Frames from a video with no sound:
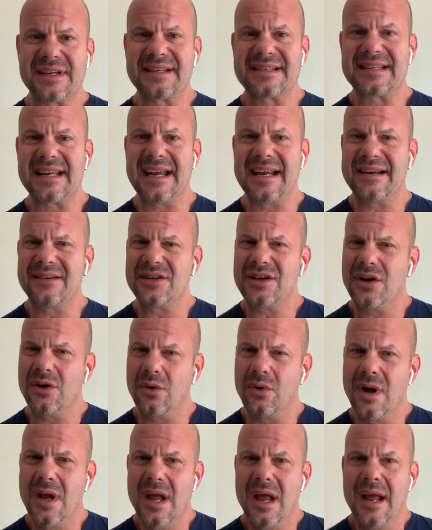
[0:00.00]
saying,
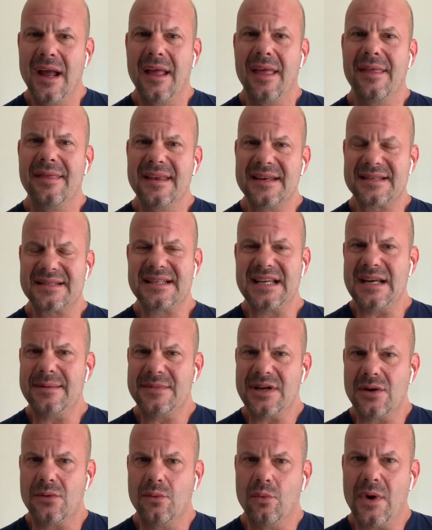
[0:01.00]
this team
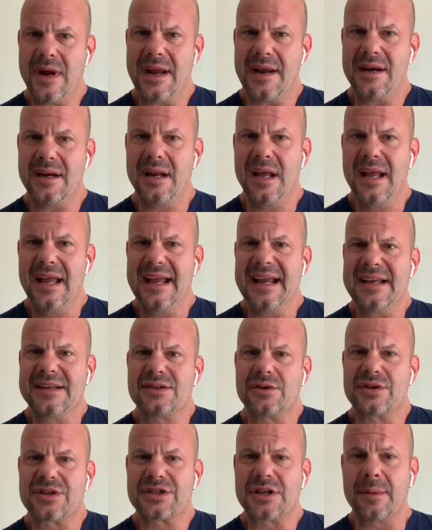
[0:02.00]
didn't win. Is
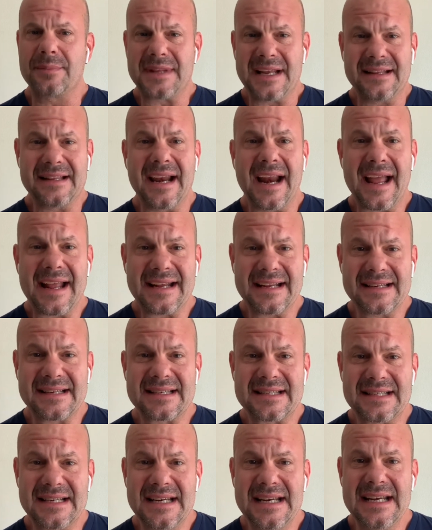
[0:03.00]
there something that I can
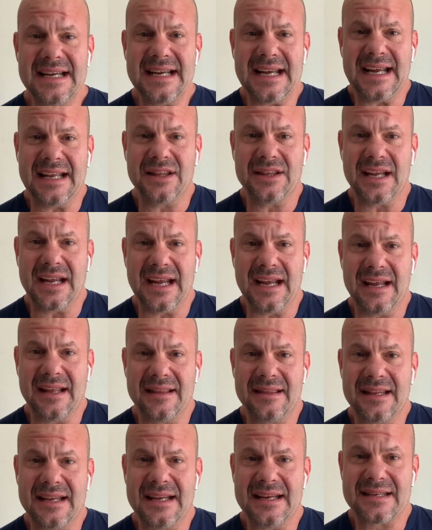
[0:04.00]
see
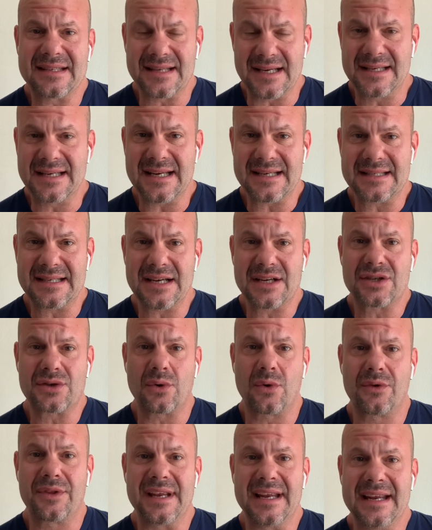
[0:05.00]
in the statistics
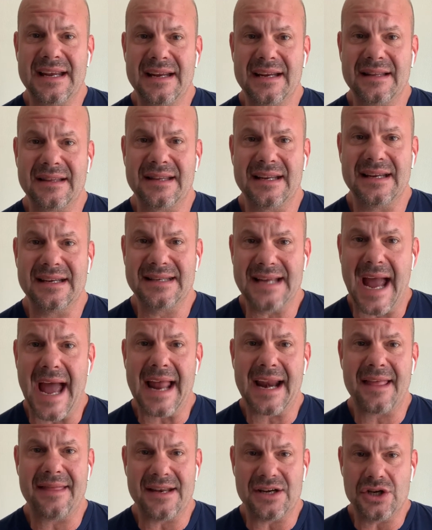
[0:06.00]
or the
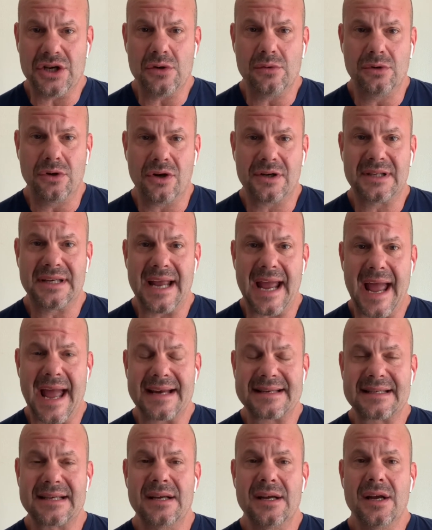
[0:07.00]
data that you looked
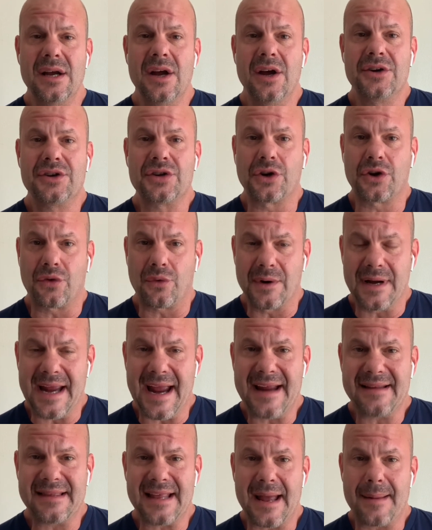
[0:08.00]
at to
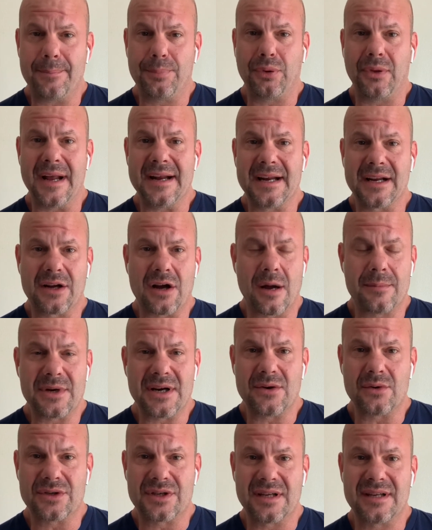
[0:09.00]
create that play, to come to
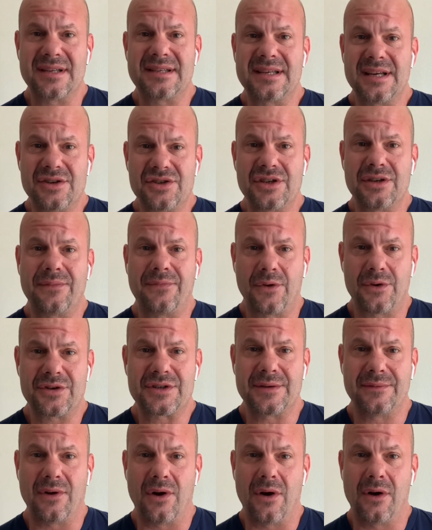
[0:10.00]
the decision, first
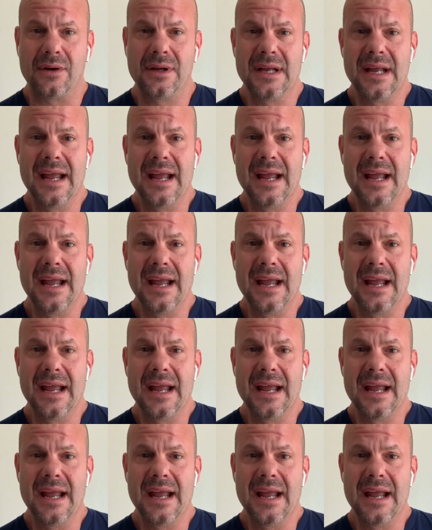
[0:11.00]
of all?